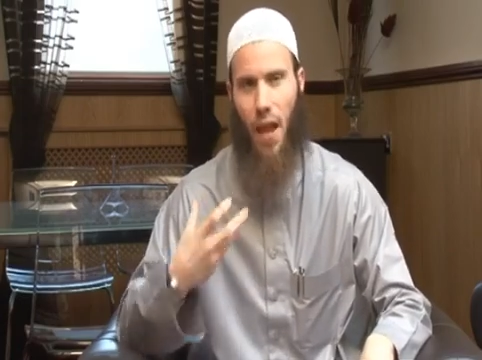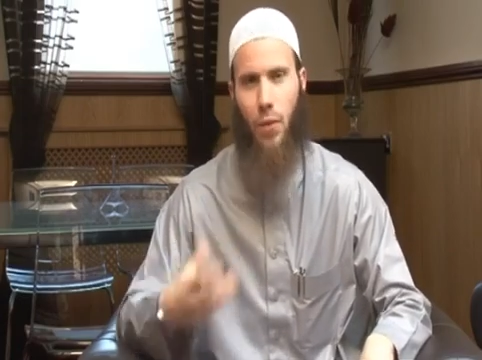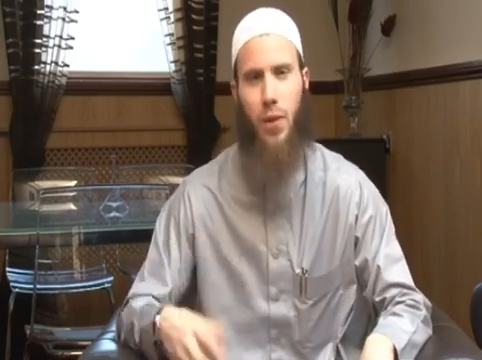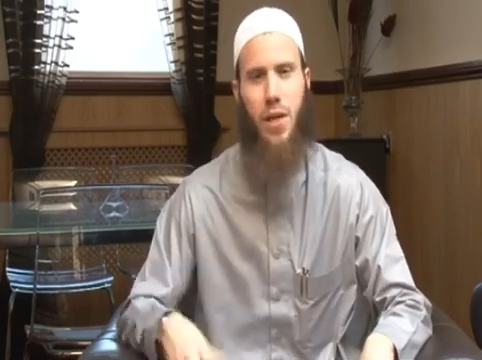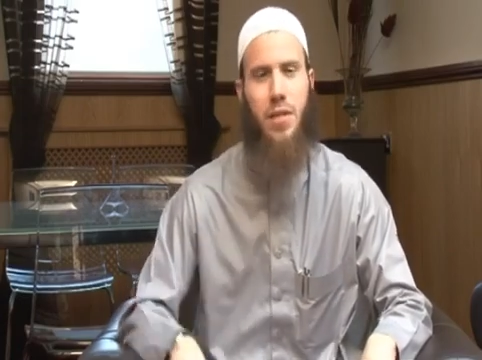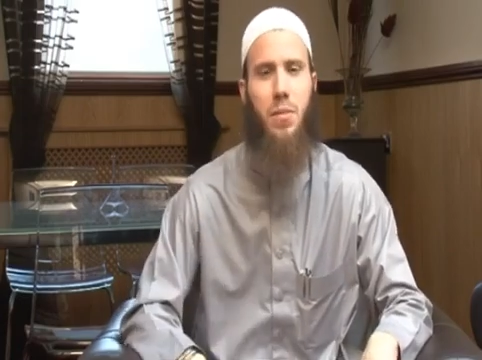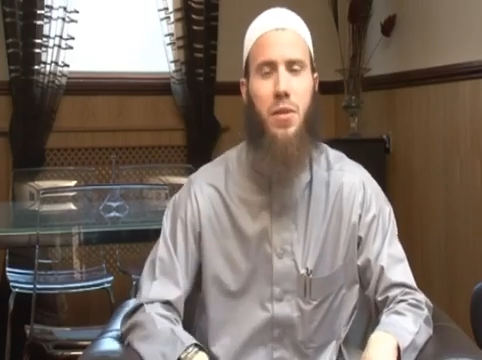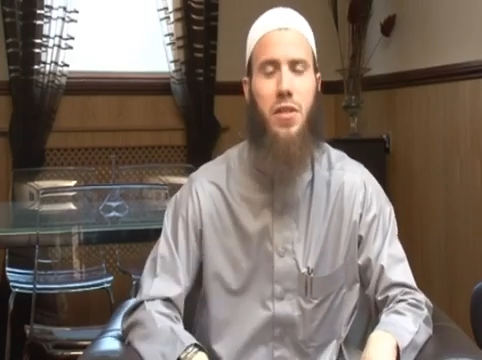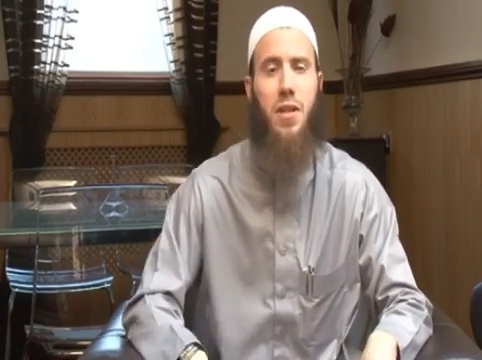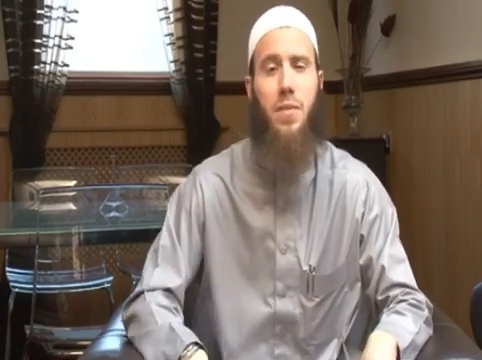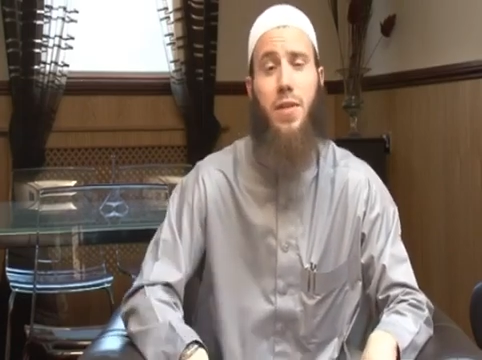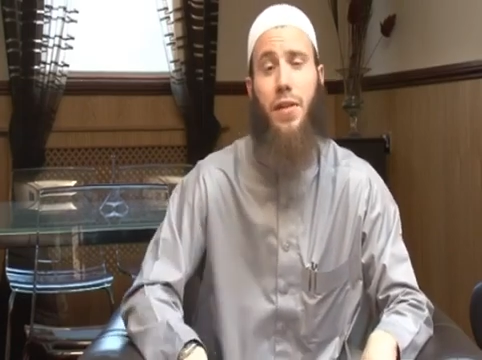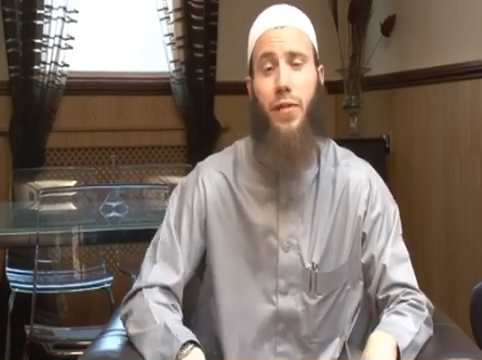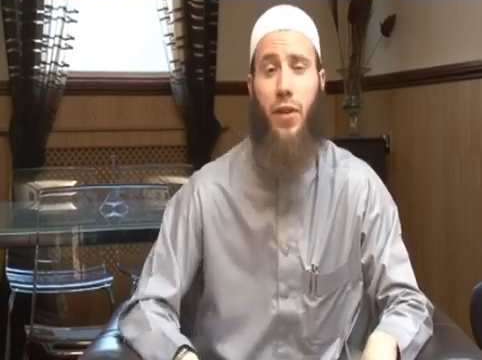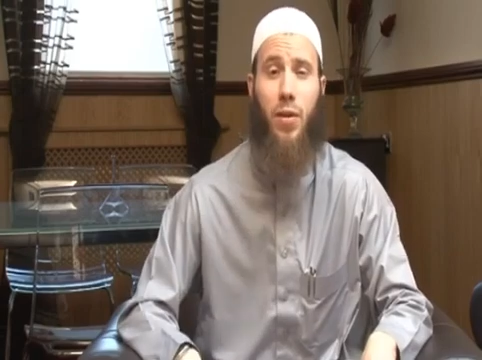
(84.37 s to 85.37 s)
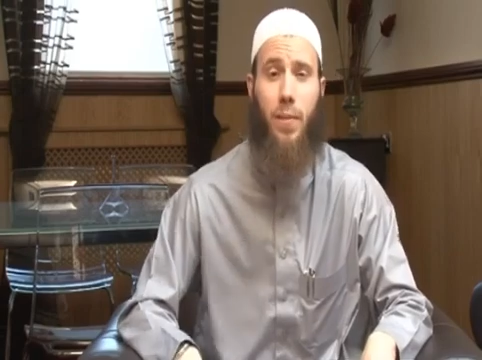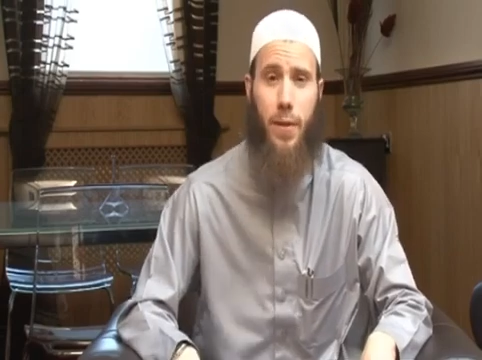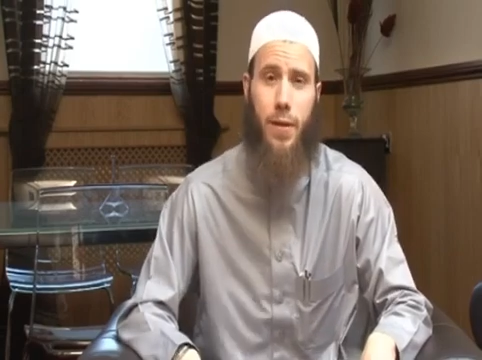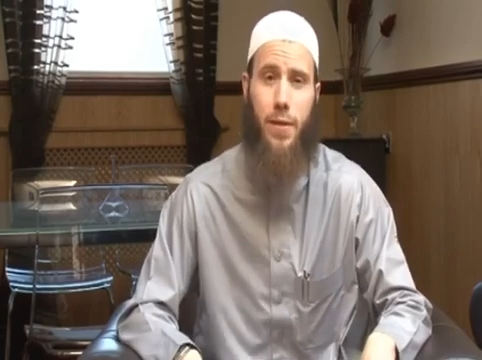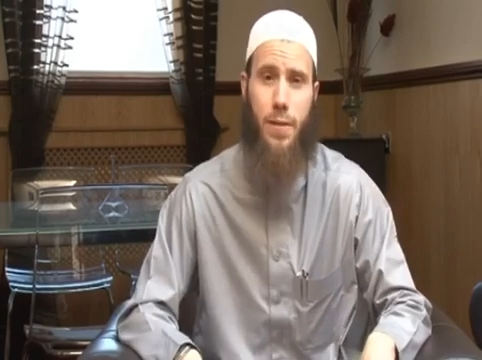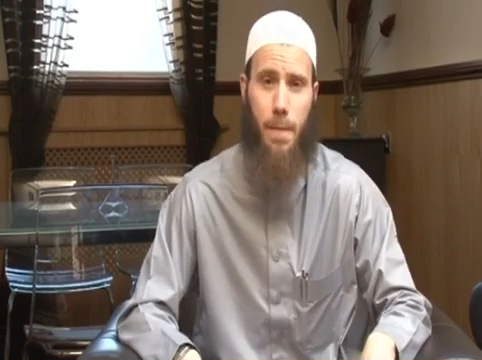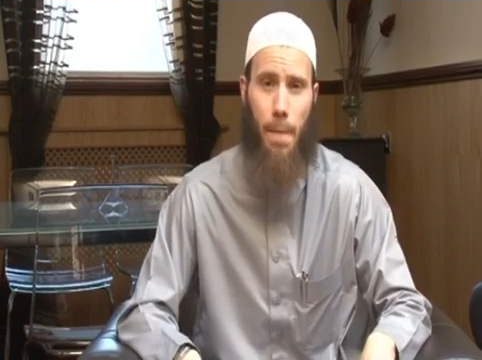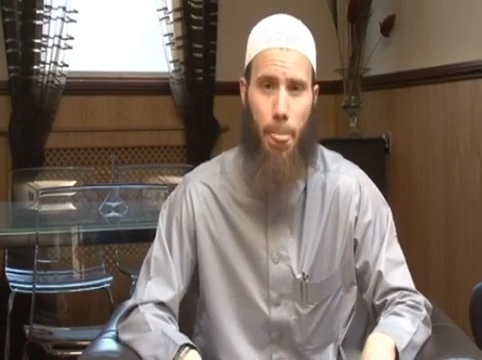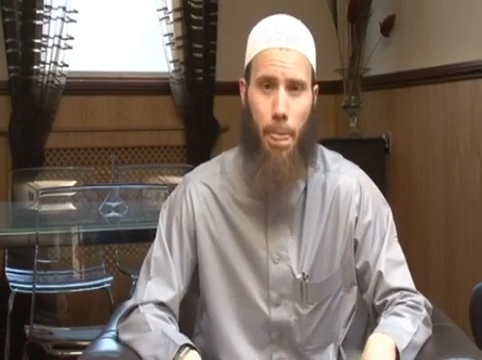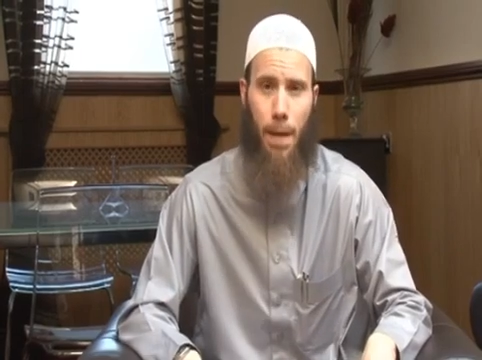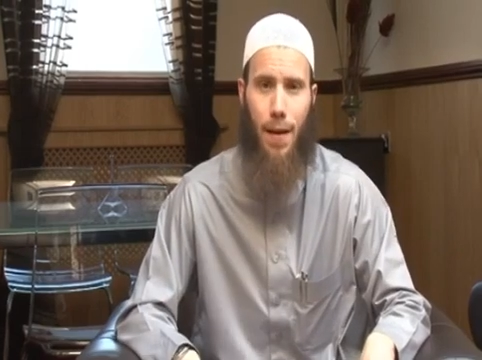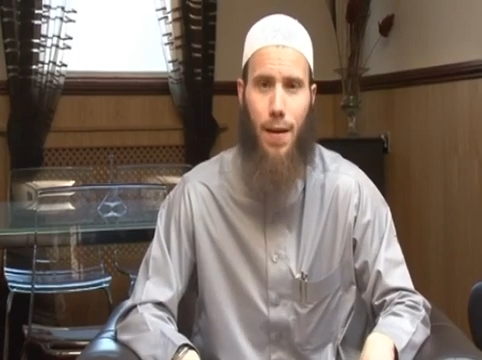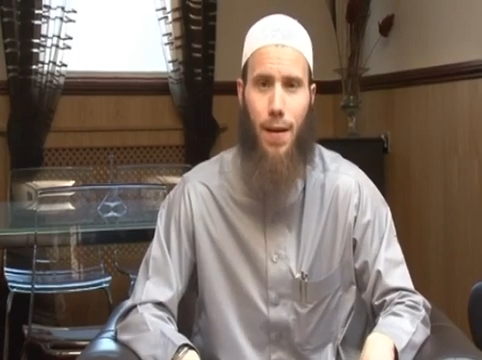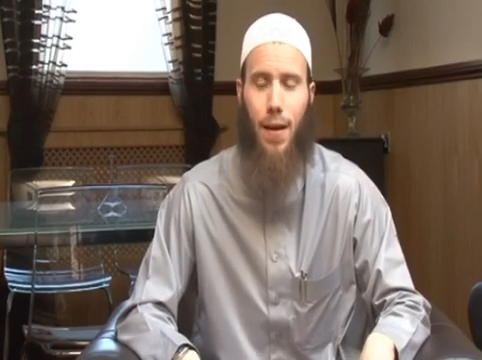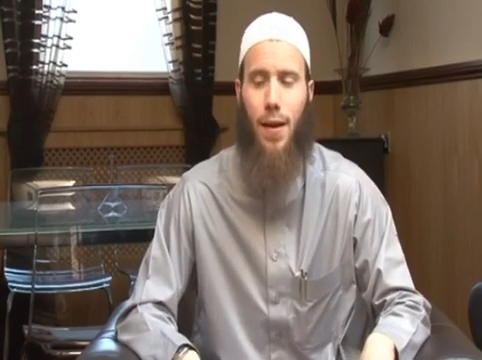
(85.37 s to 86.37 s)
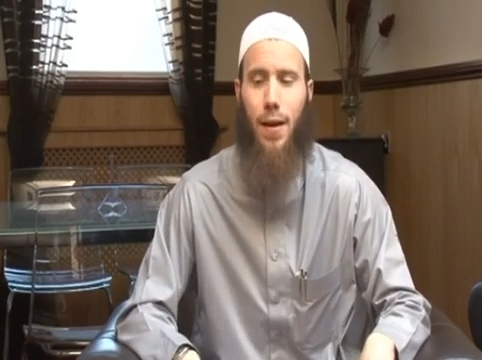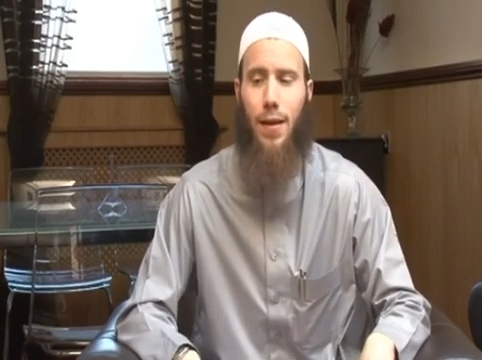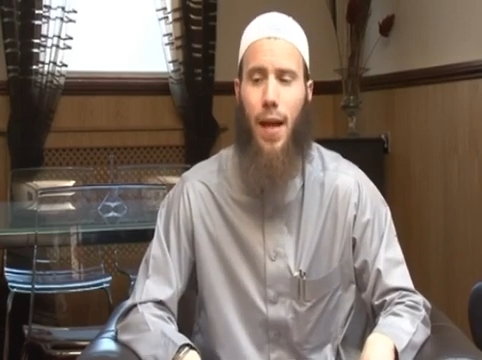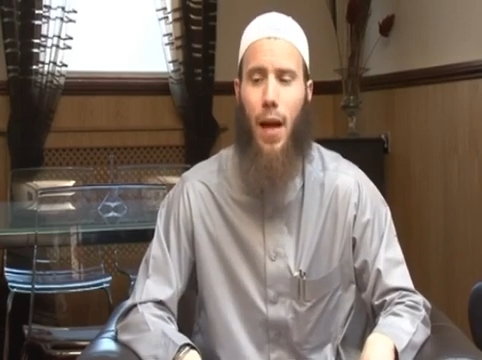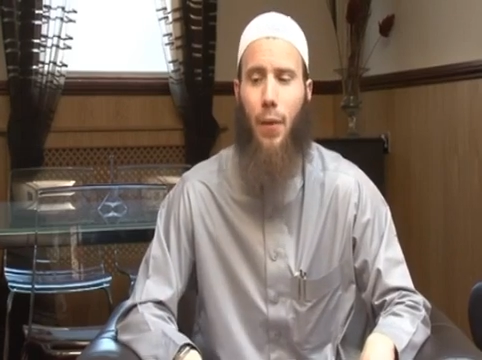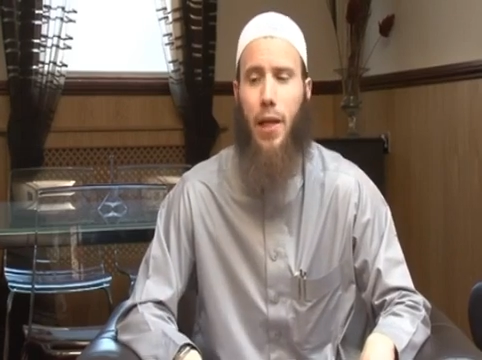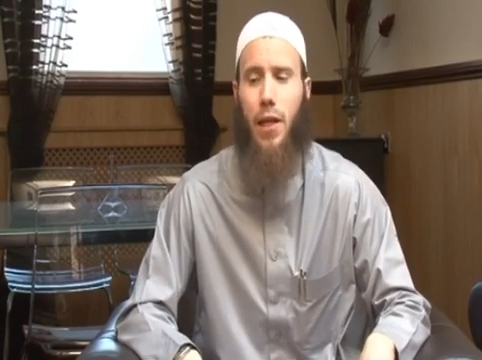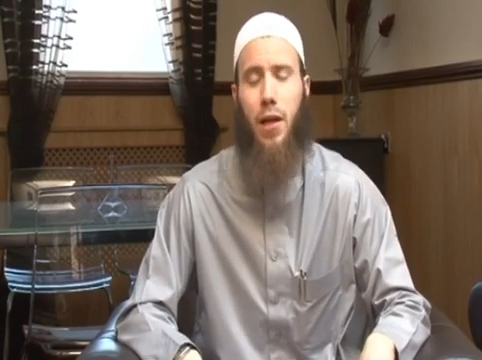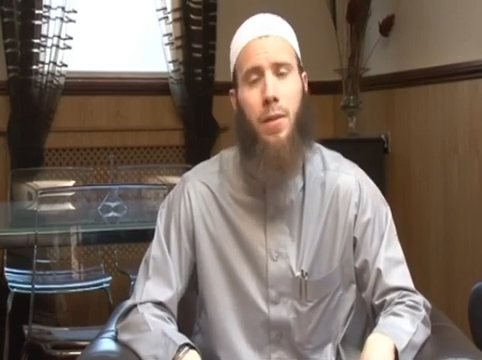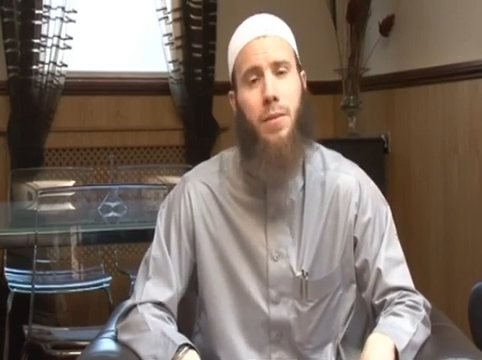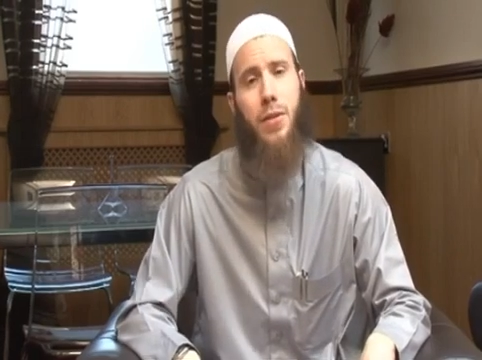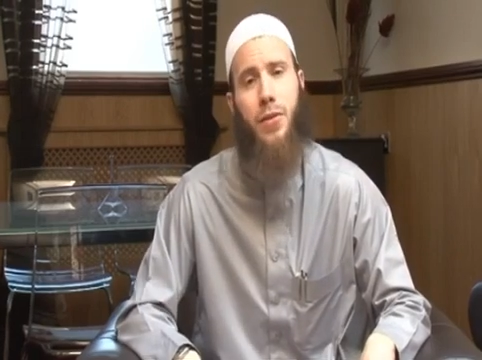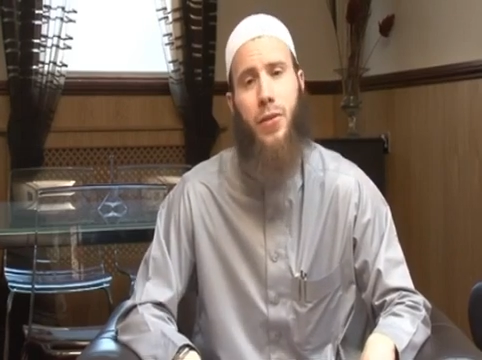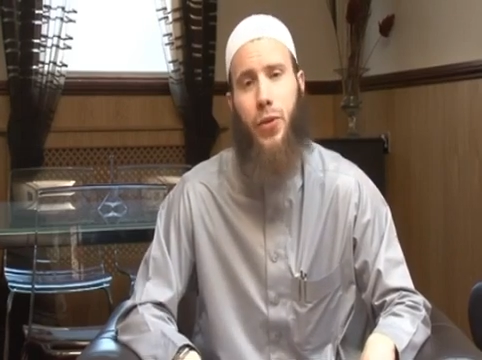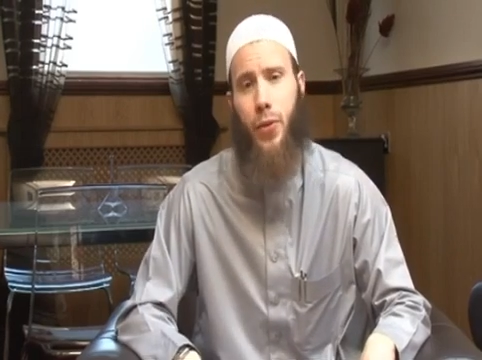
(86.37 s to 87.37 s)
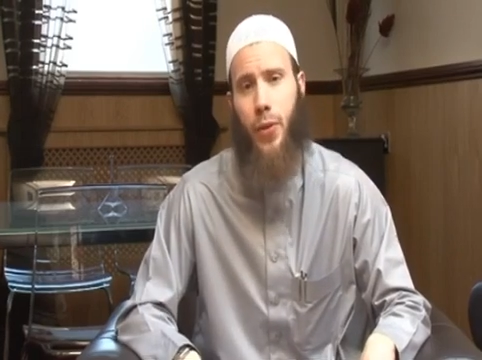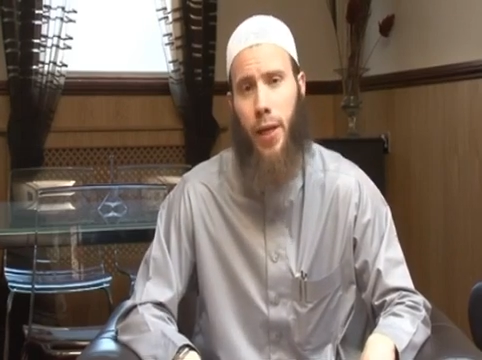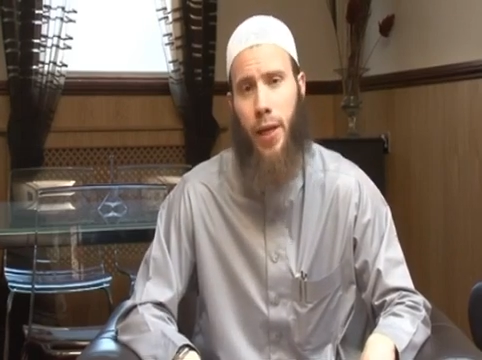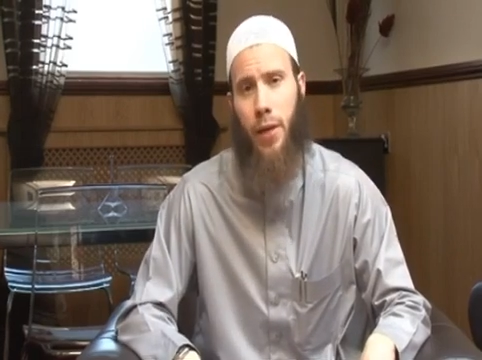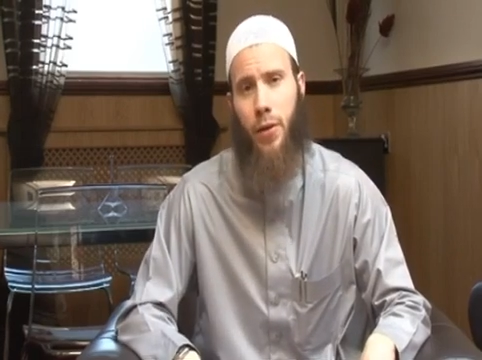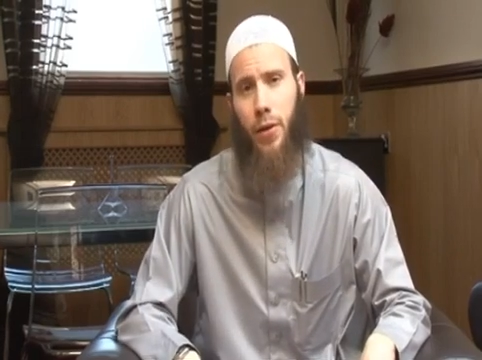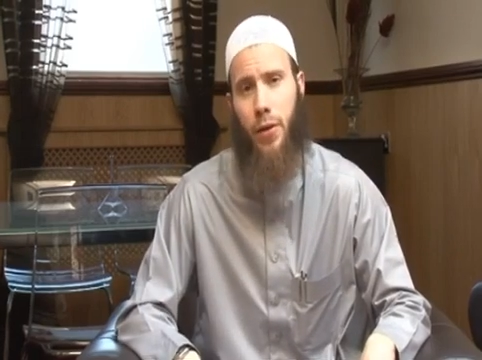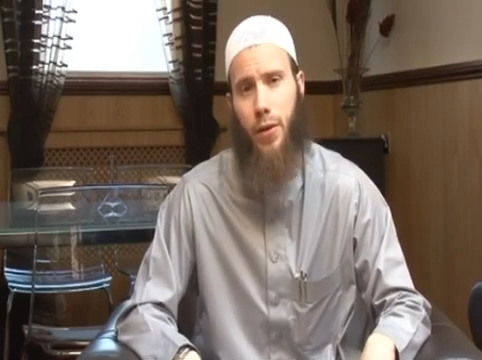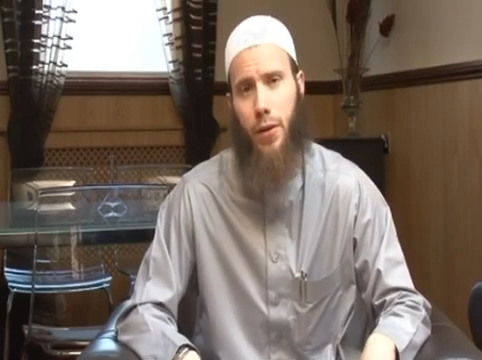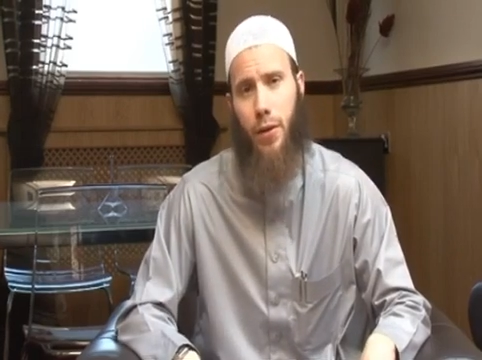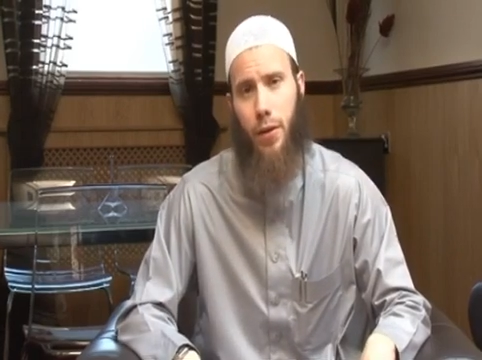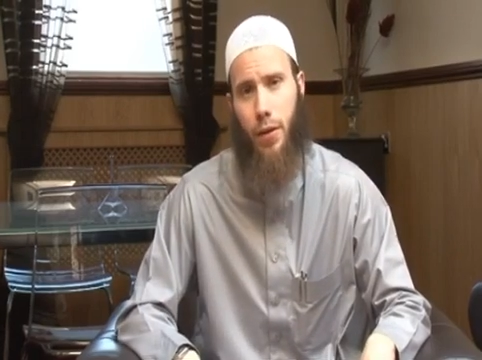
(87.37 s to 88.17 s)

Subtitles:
And we as Muslims affirm this. Now when it comes to the Creator,